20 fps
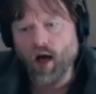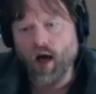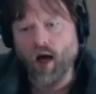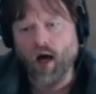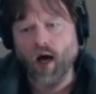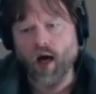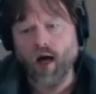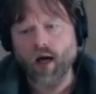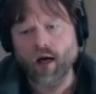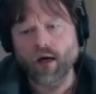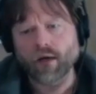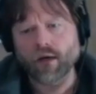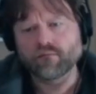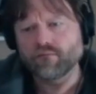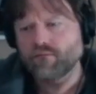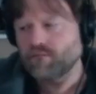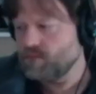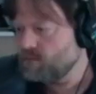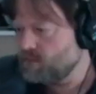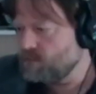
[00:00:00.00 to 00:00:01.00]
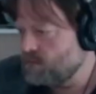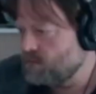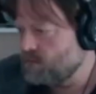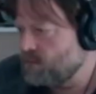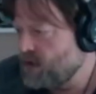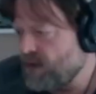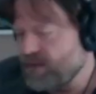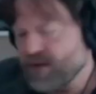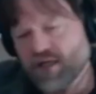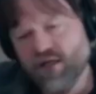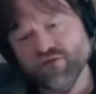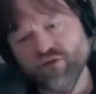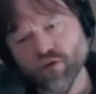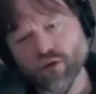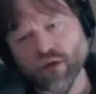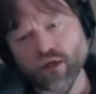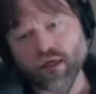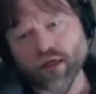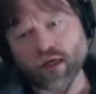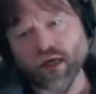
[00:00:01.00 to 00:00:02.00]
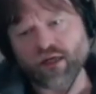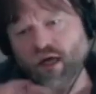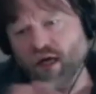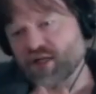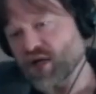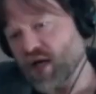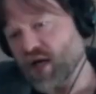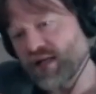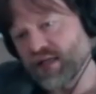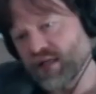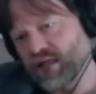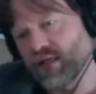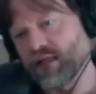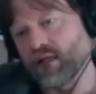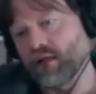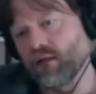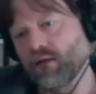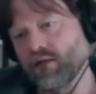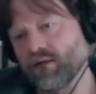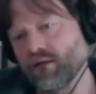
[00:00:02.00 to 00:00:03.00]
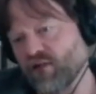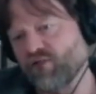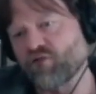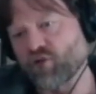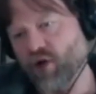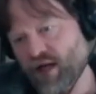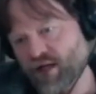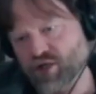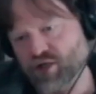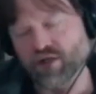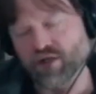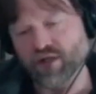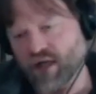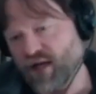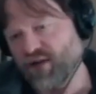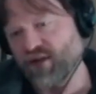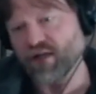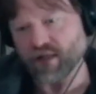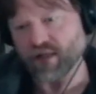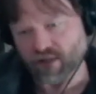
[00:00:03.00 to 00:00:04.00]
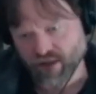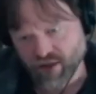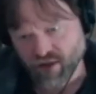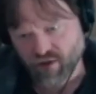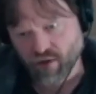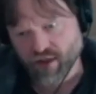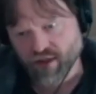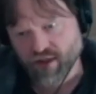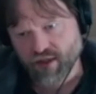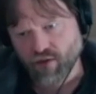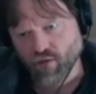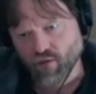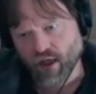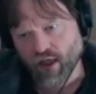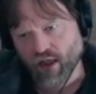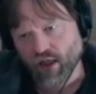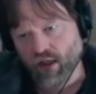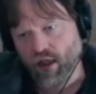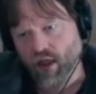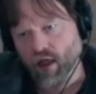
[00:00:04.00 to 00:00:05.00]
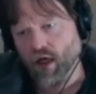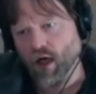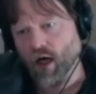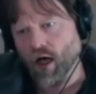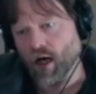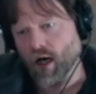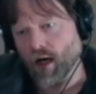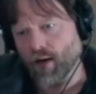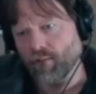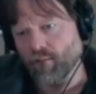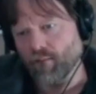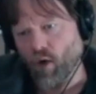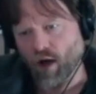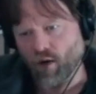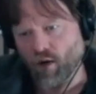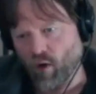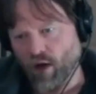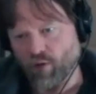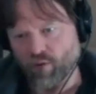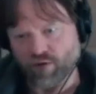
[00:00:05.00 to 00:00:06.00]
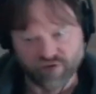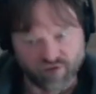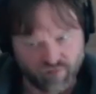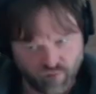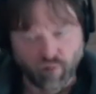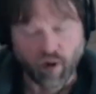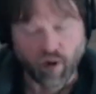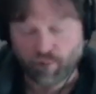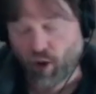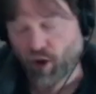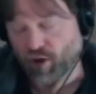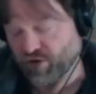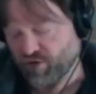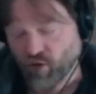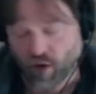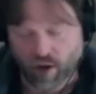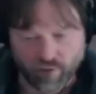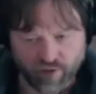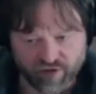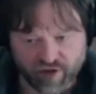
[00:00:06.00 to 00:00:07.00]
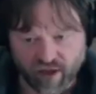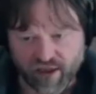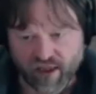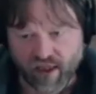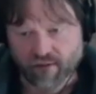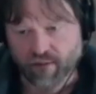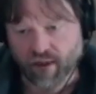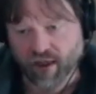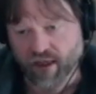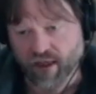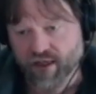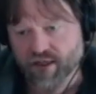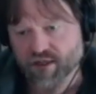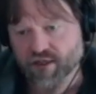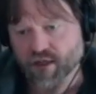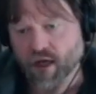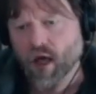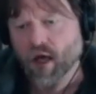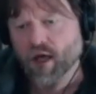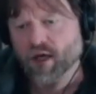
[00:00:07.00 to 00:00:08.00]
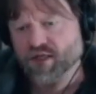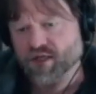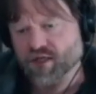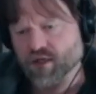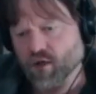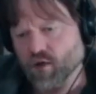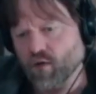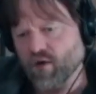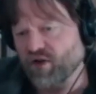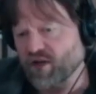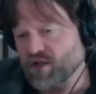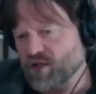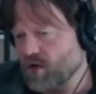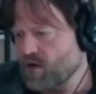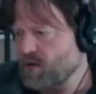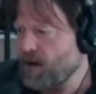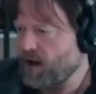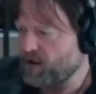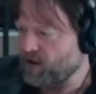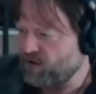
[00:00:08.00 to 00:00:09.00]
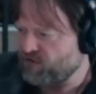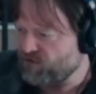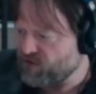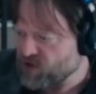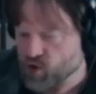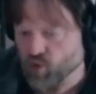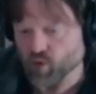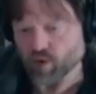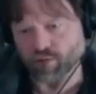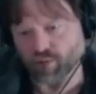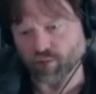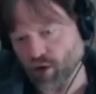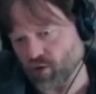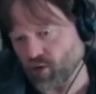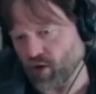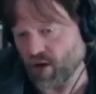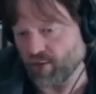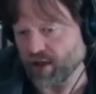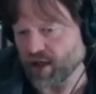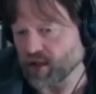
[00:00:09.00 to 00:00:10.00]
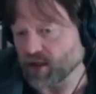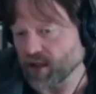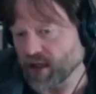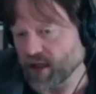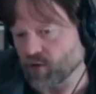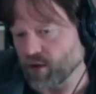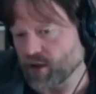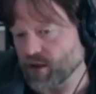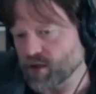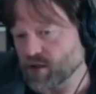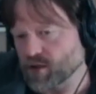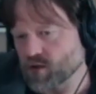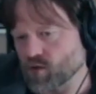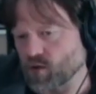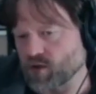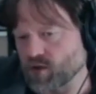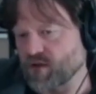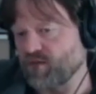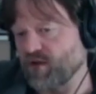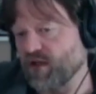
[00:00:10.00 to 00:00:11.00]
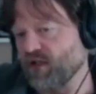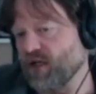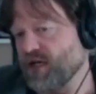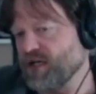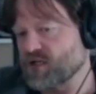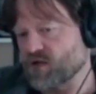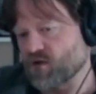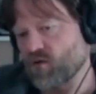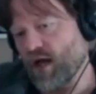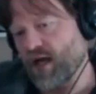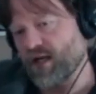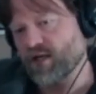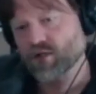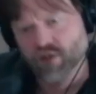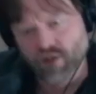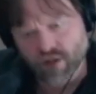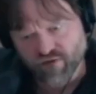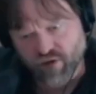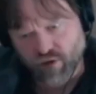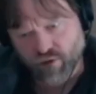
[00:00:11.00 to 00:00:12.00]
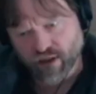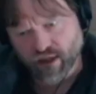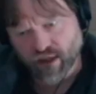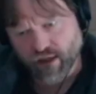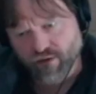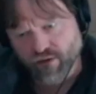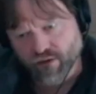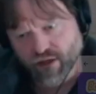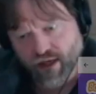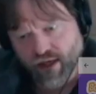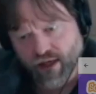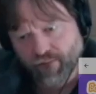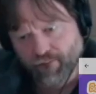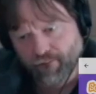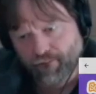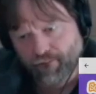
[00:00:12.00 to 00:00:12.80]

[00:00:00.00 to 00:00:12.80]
uh, let me give you a tiny little fraction that I think illustrates it well. Why we've part of why we've got that bias. So if I talk about a visual programming language or something like Scratch, have you encountered that?